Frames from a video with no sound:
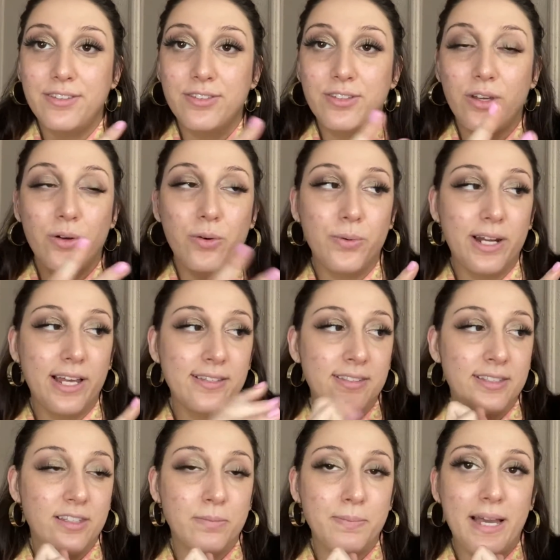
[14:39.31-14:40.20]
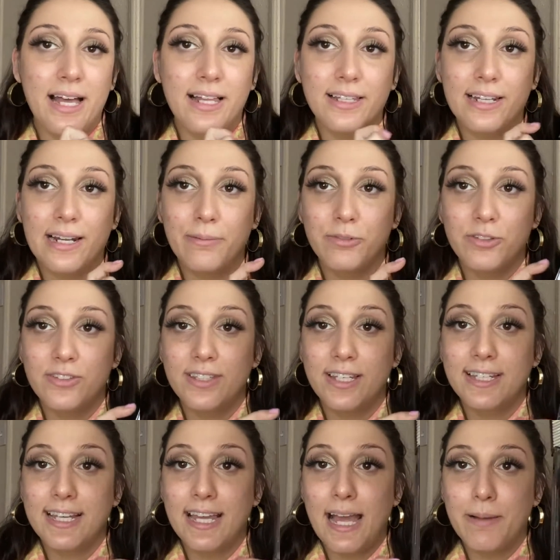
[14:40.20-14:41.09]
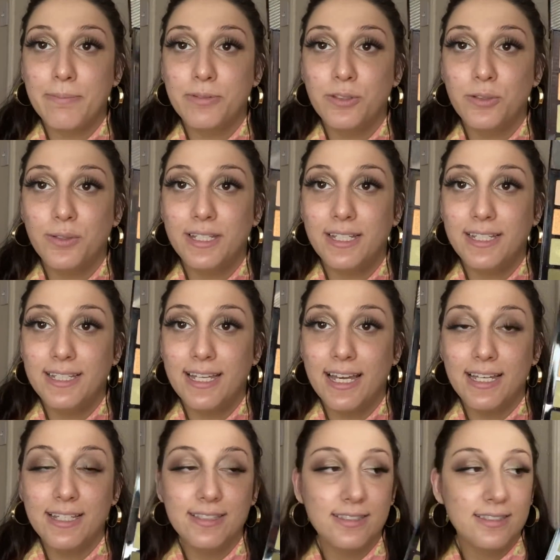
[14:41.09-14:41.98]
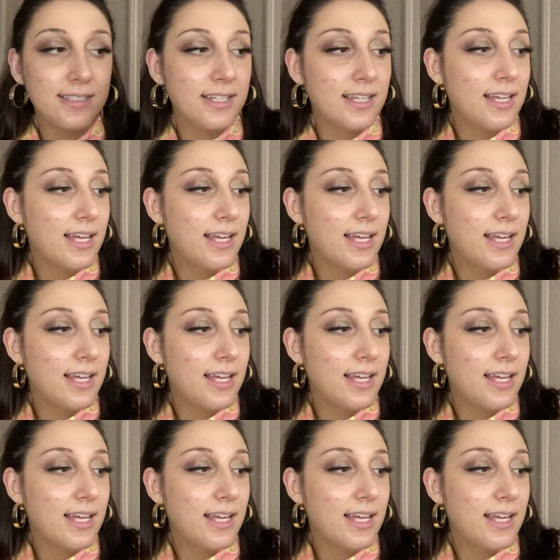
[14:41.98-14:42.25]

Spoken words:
So when I see this palette, I'm just like, absolutely yes.